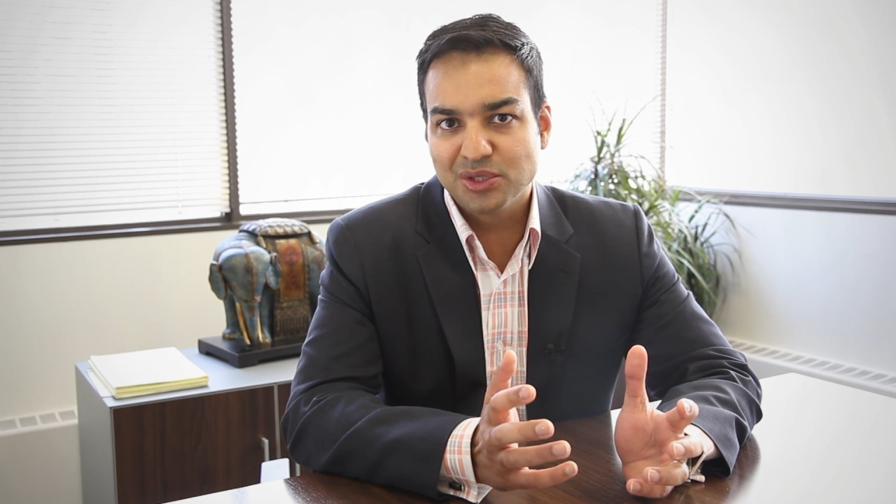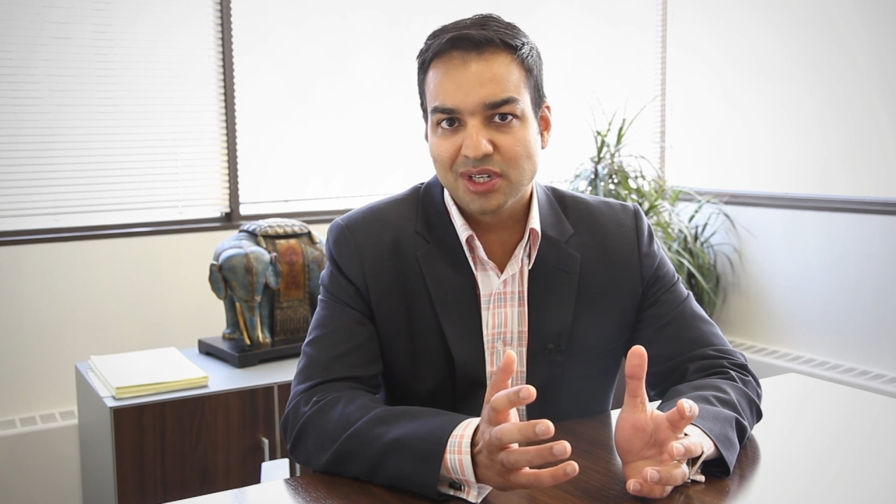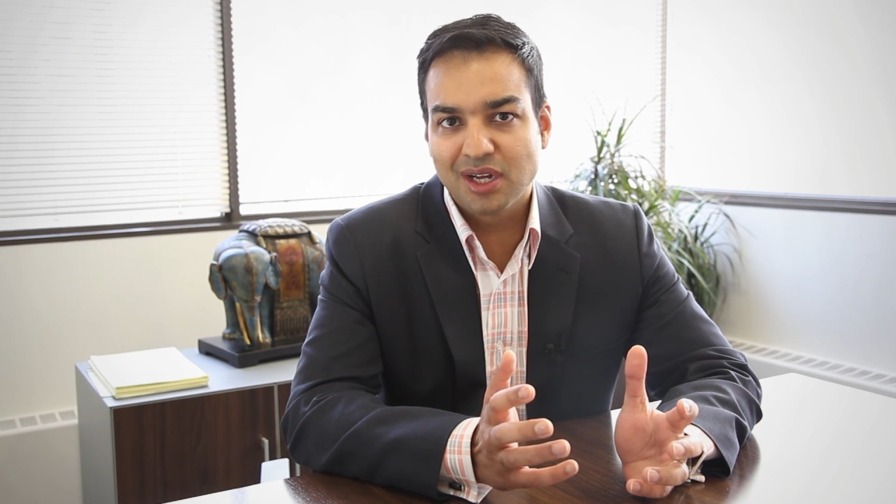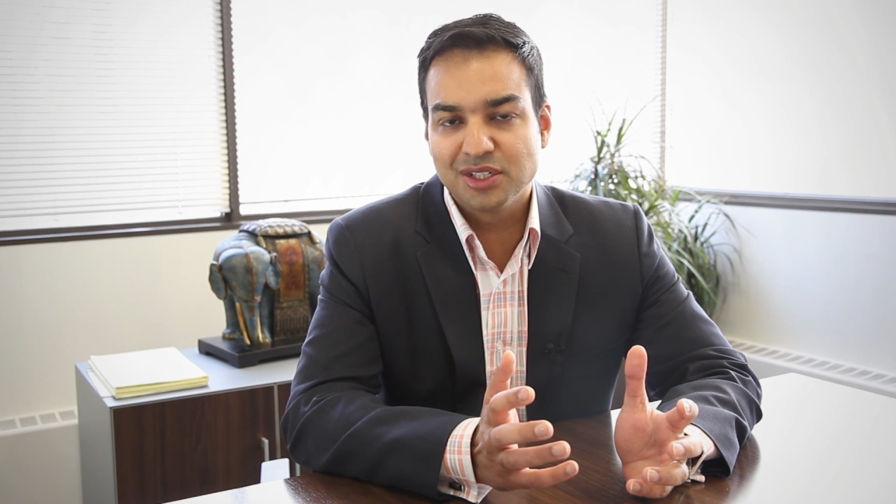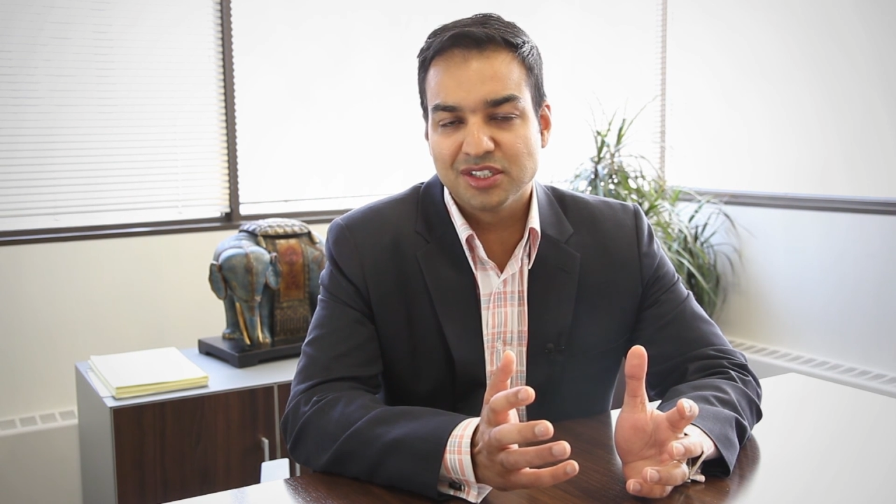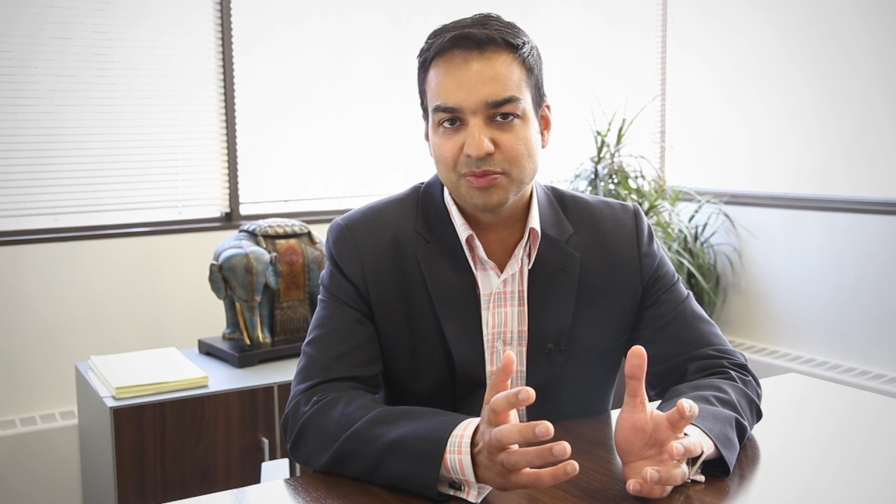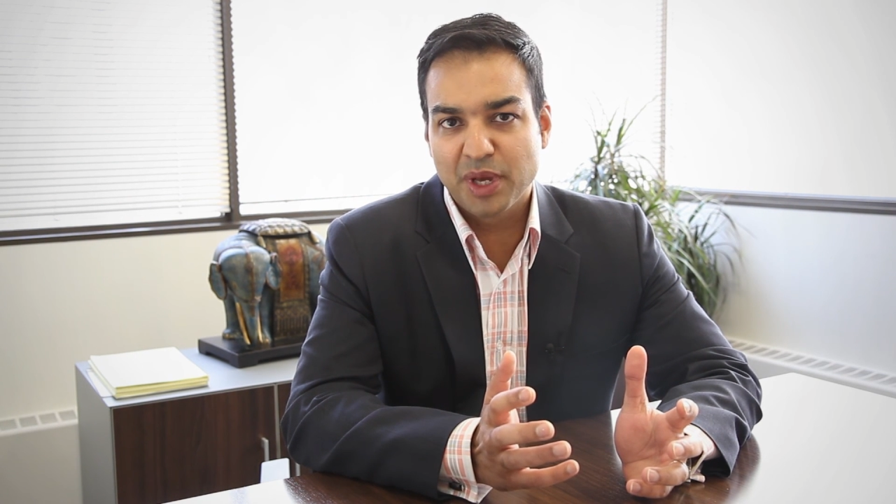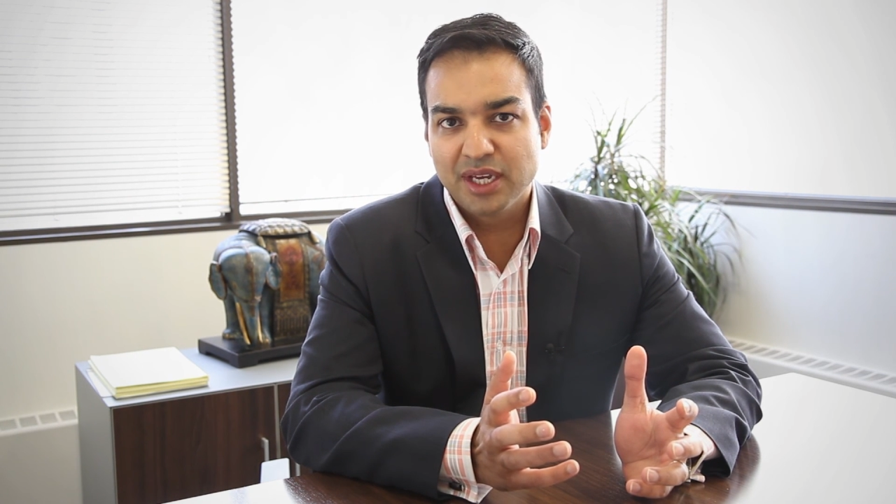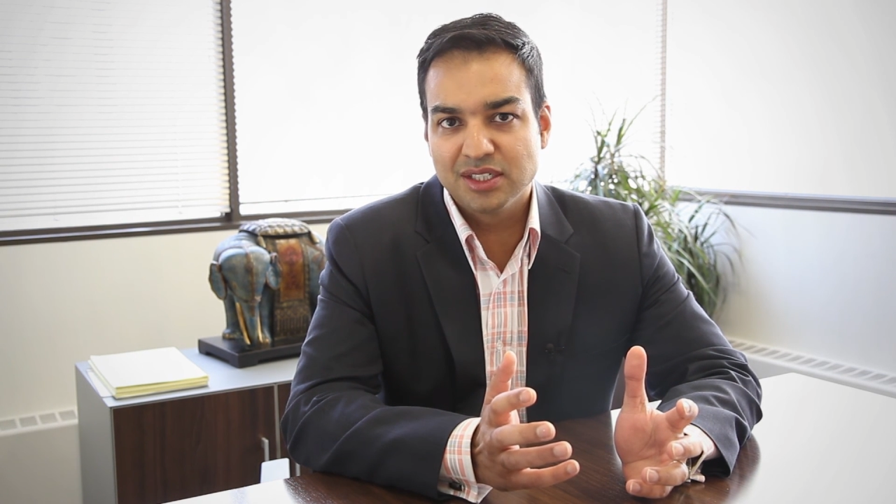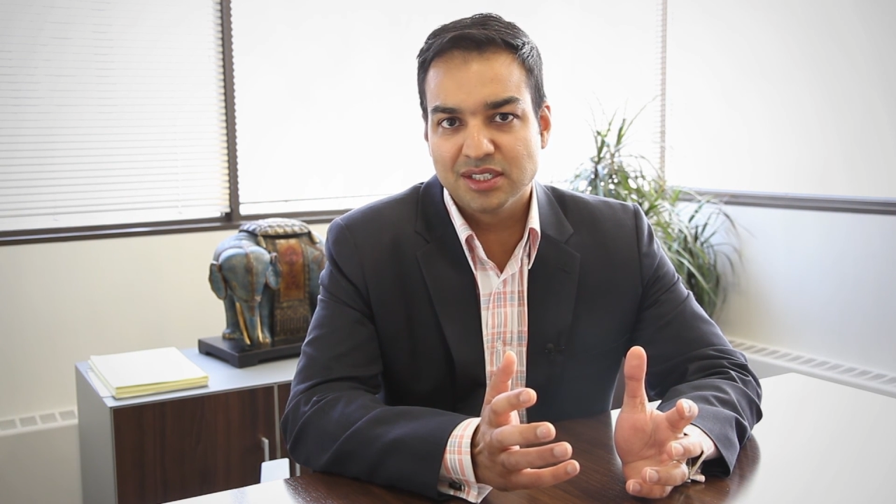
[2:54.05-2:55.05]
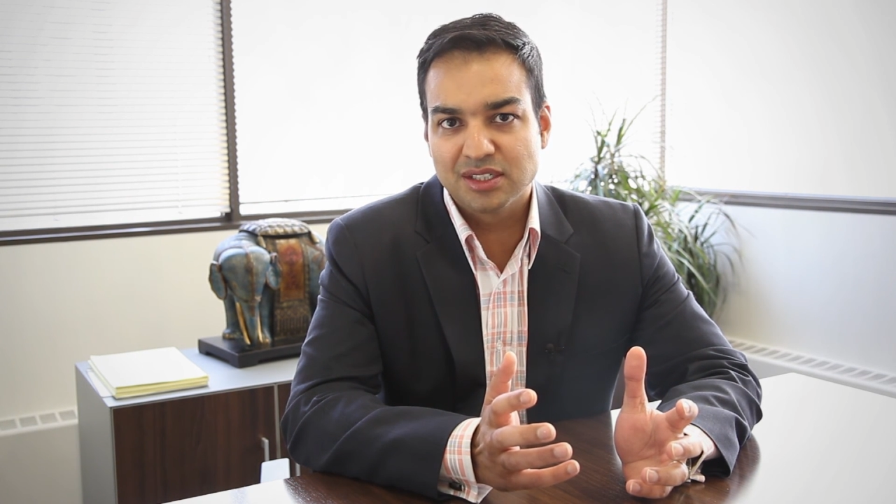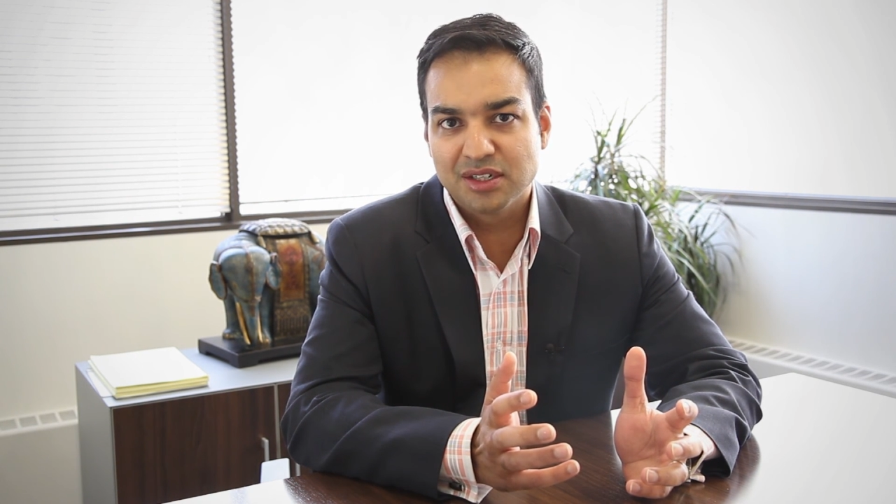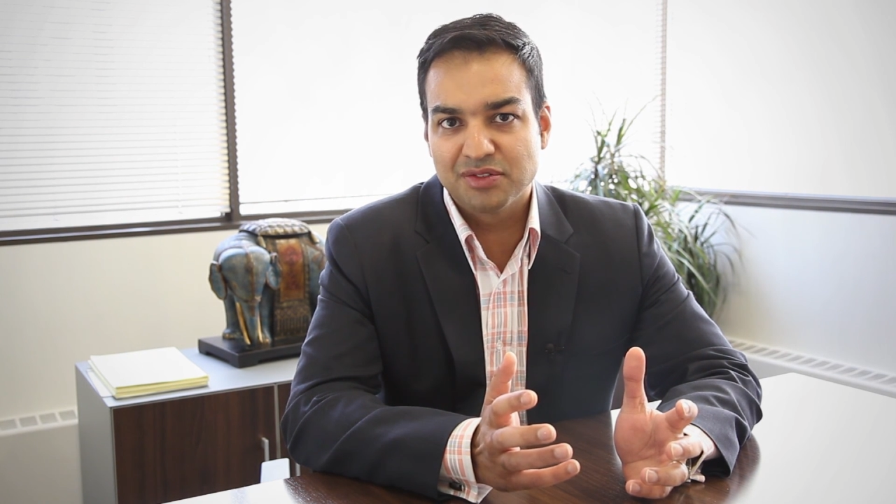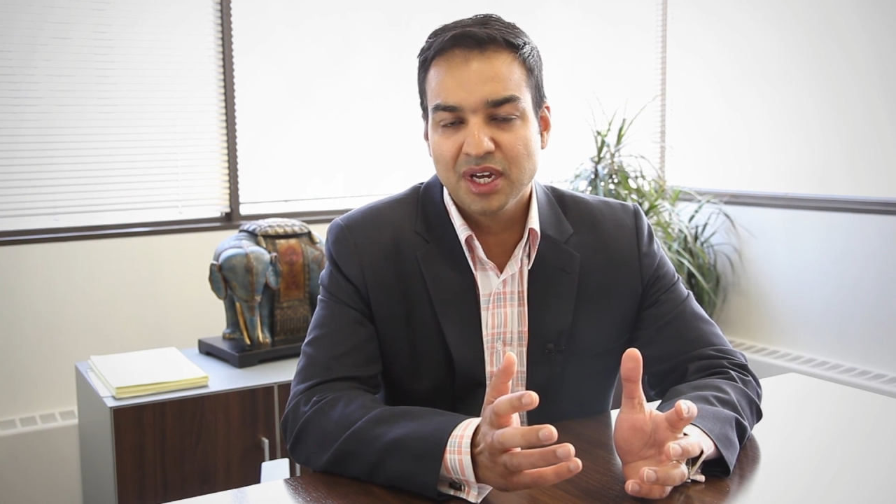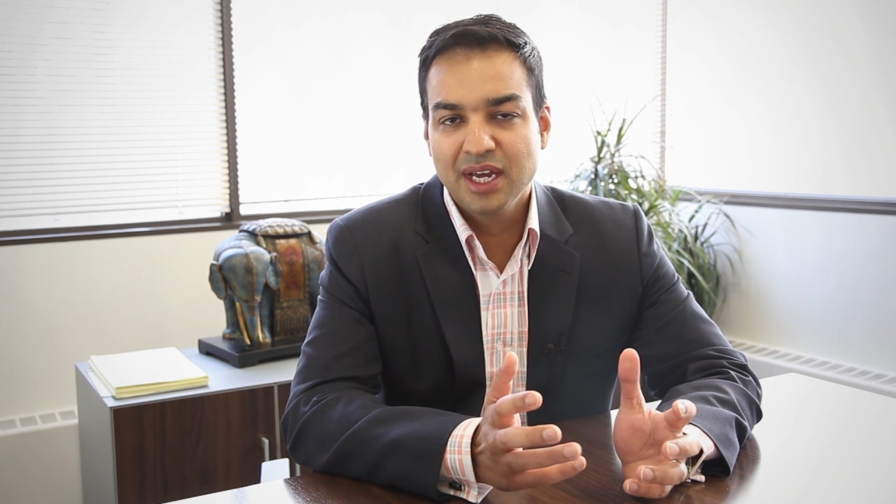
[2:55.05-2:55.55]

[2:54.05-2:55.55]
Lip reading: hundreds of pages of